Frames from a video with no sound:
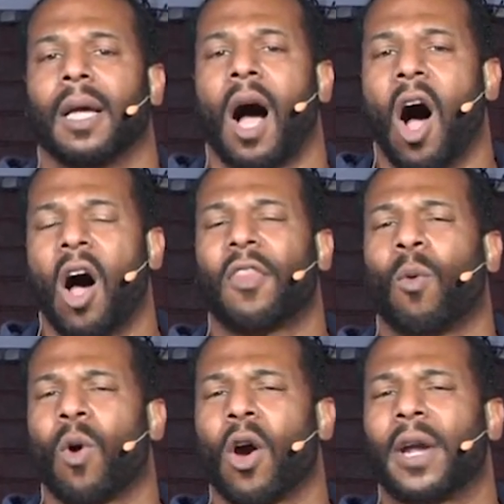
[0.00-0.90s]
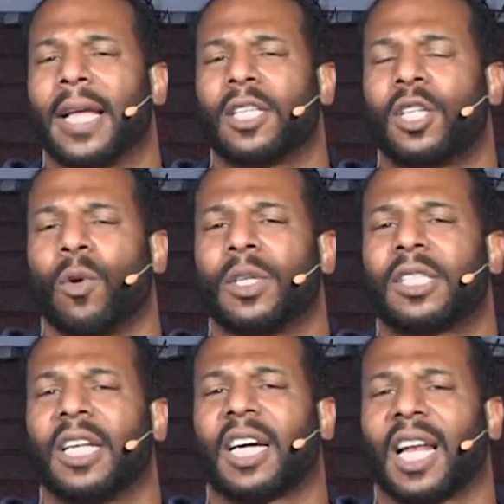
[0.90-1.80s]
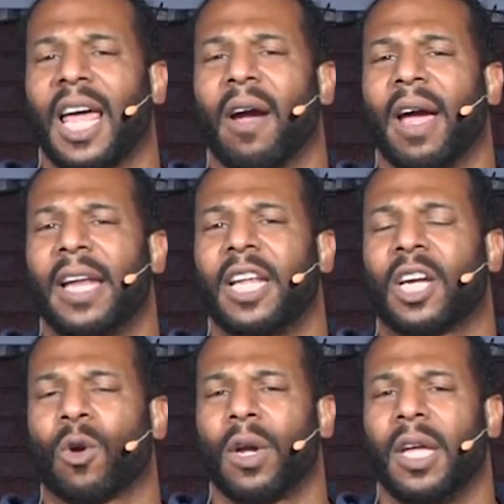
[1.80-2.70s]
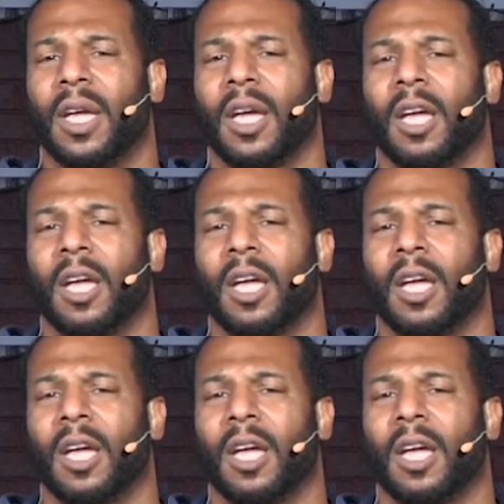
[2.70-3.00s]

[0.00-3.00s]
All the word has to do is declare and decree,